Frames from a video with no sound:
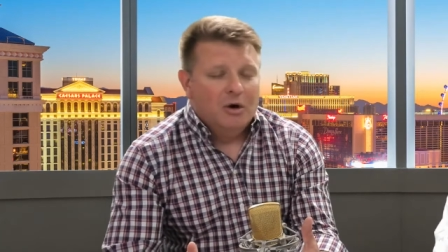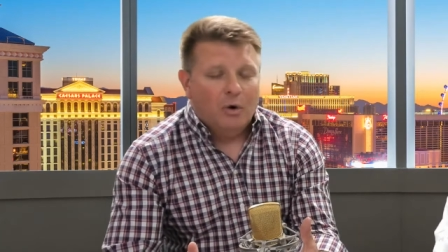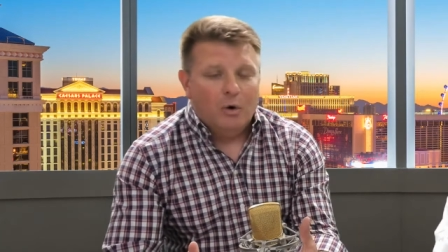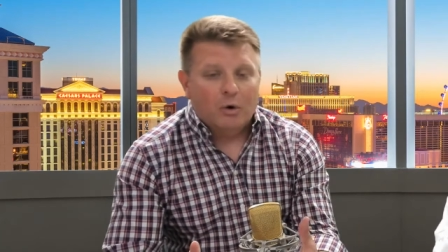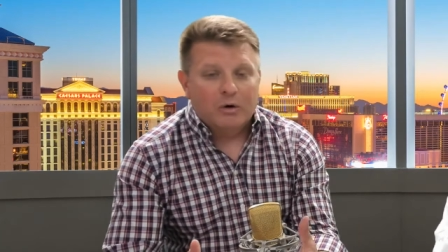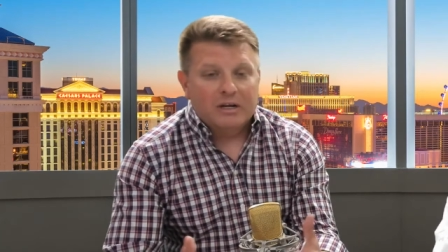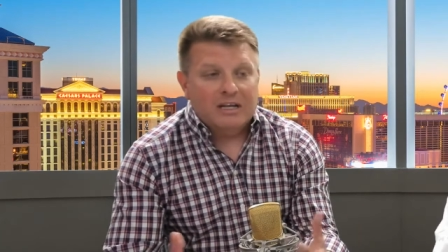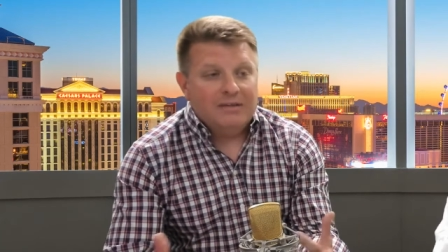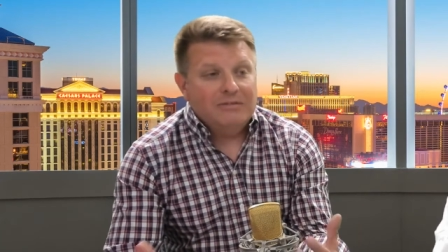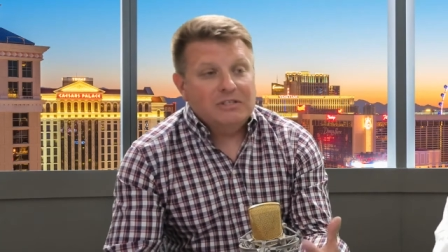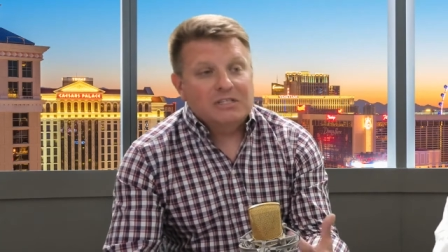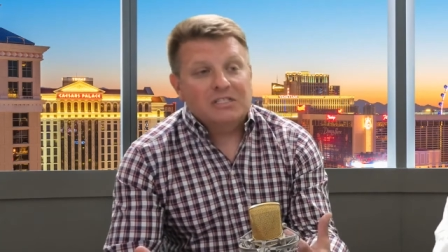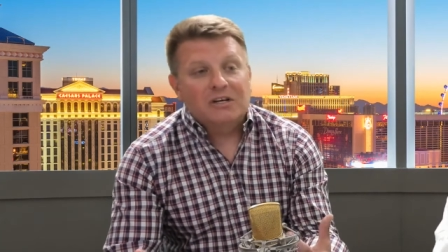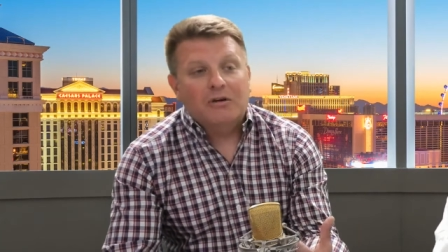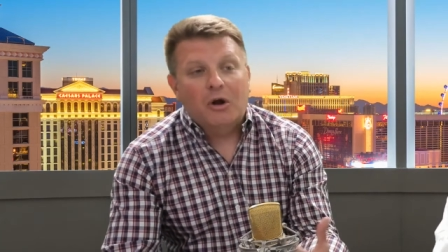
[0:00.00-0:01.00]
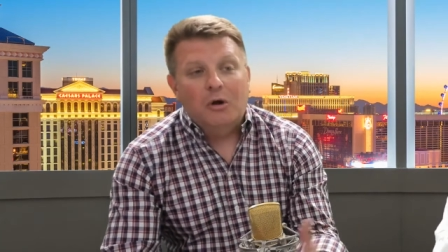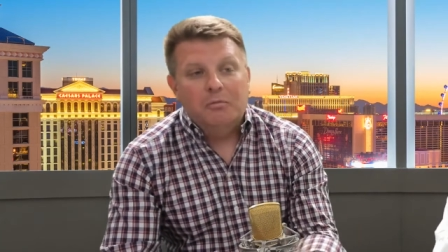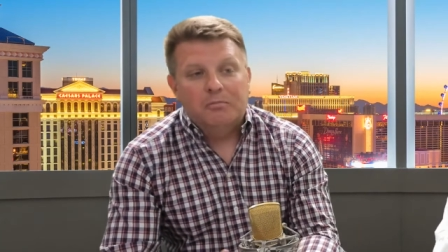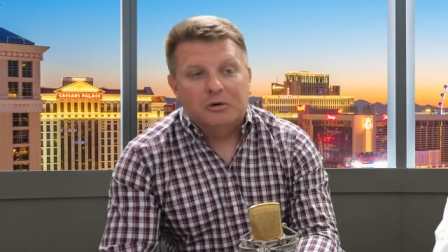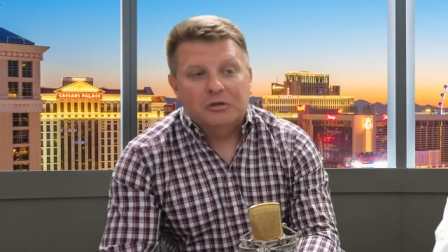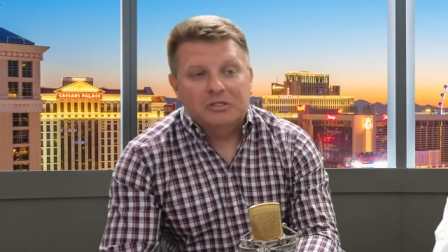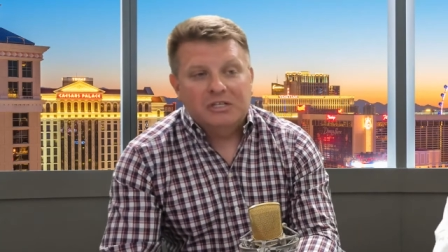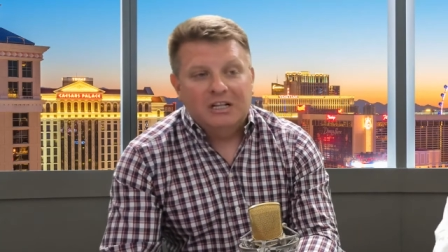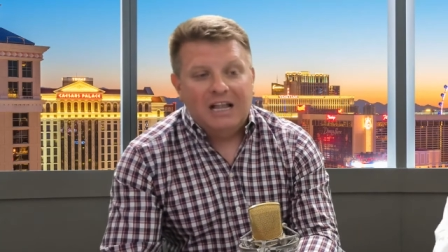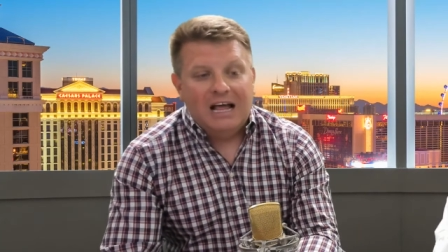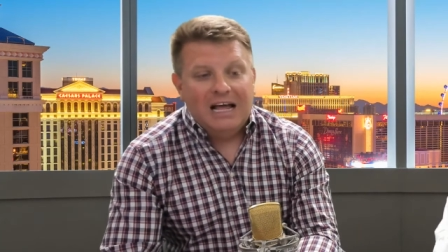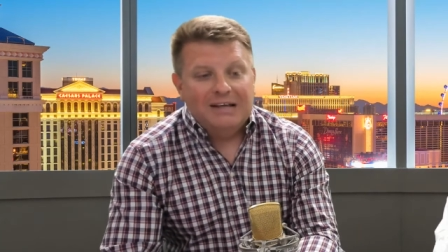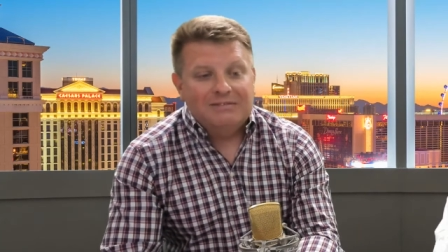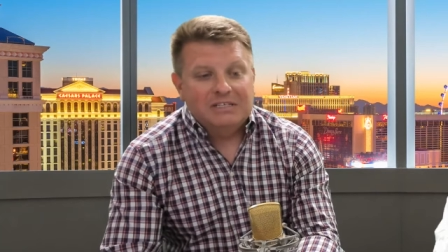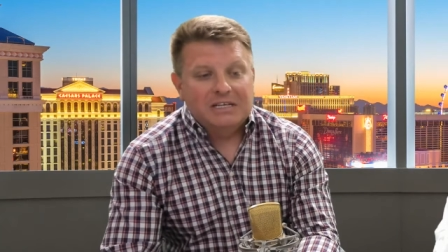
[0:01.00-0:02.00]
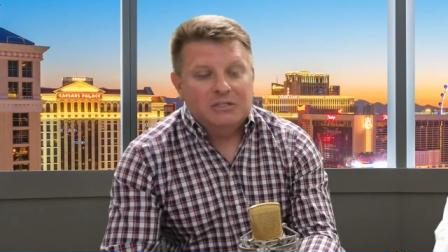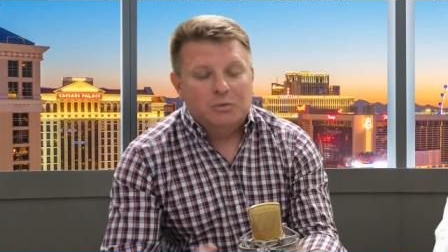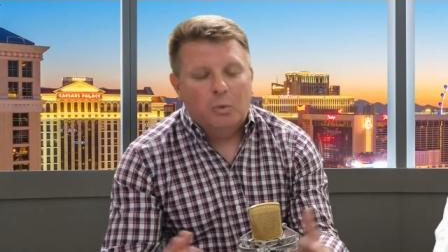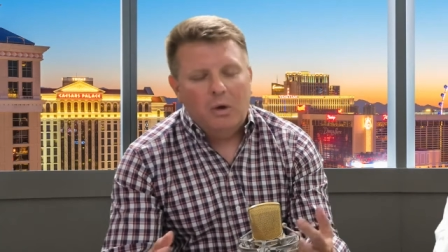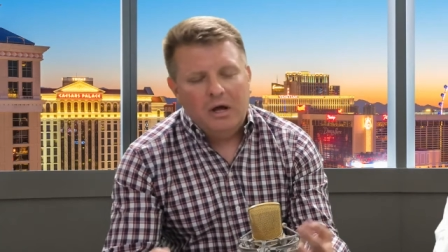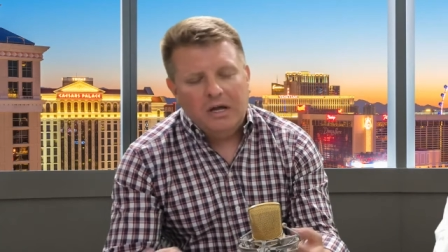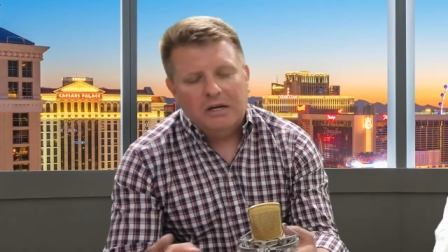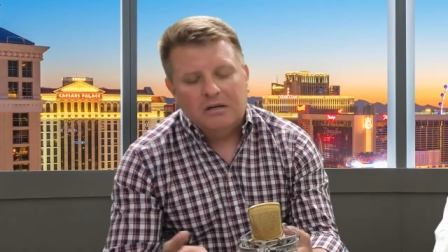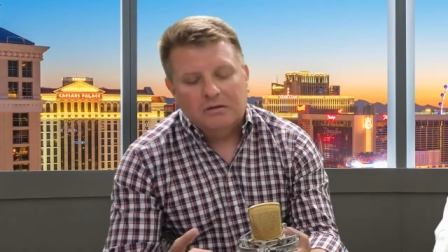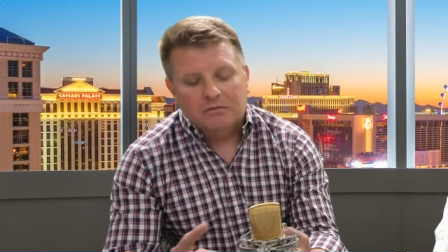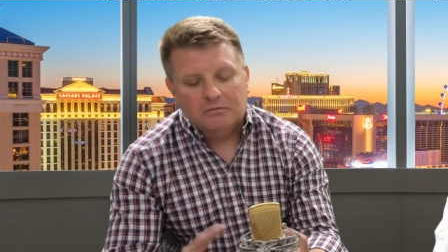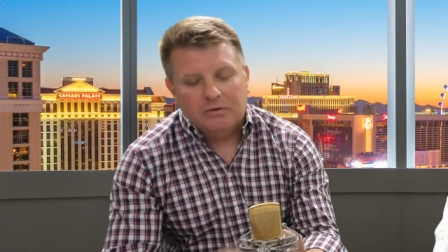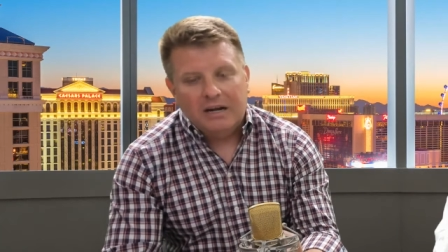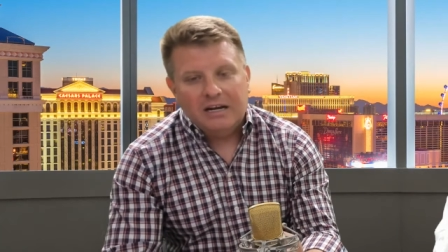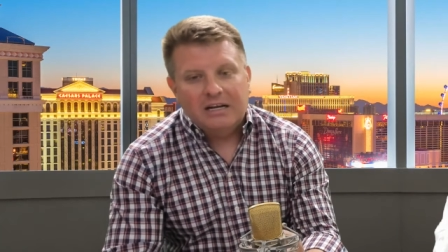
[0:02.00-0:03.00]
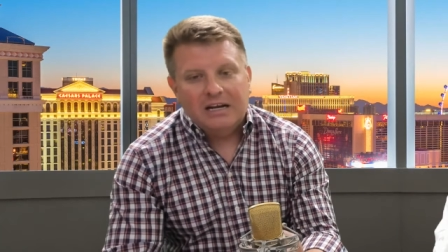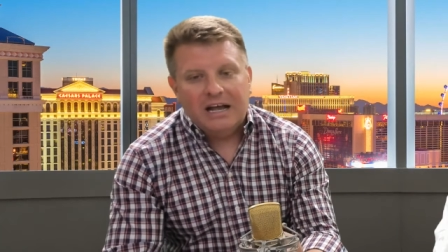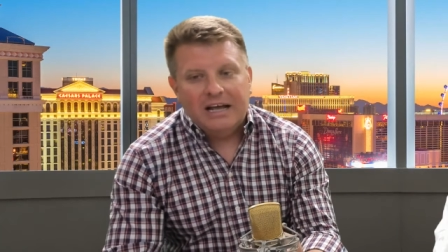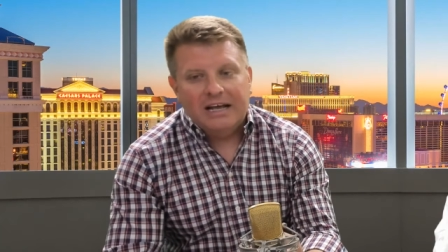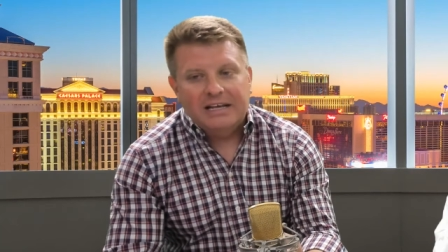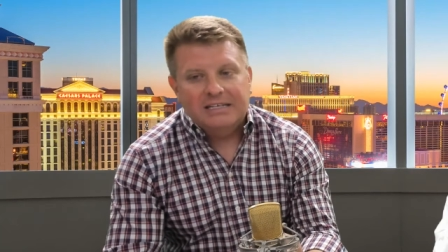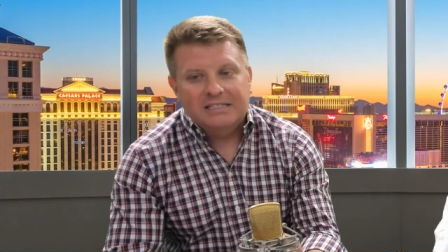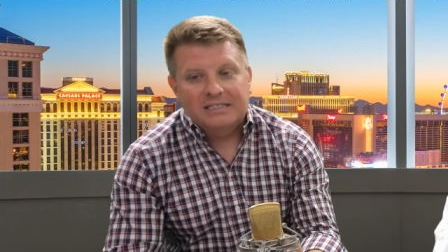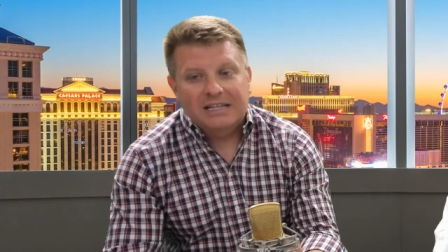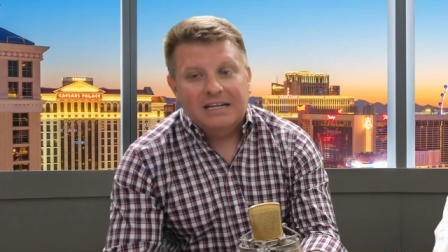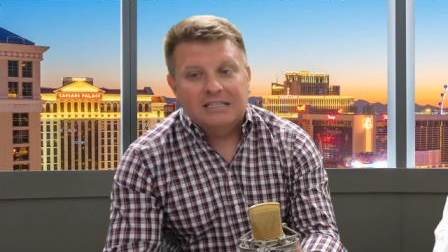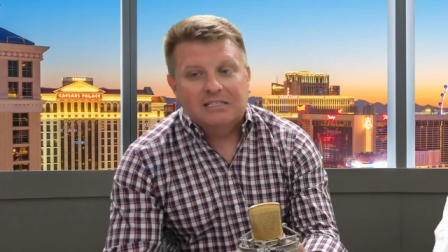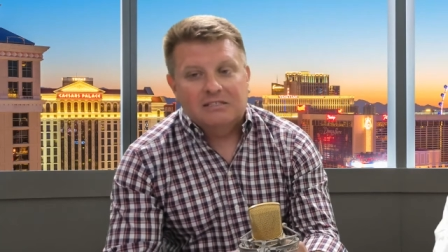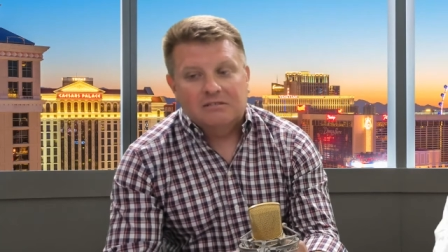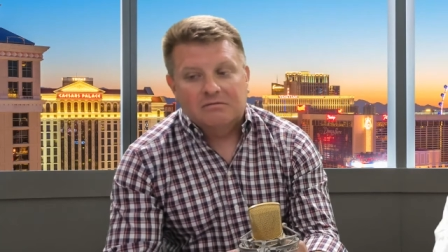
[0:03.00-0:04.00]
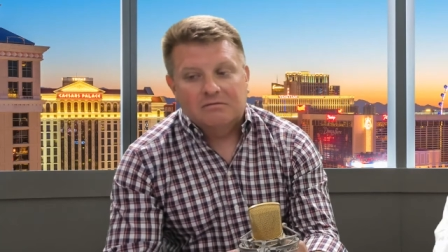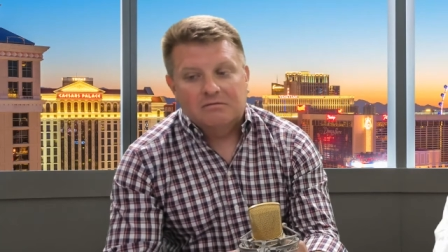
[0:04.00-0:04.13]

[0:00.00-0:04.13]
or even just in our own personal lives, is one, recognize that it's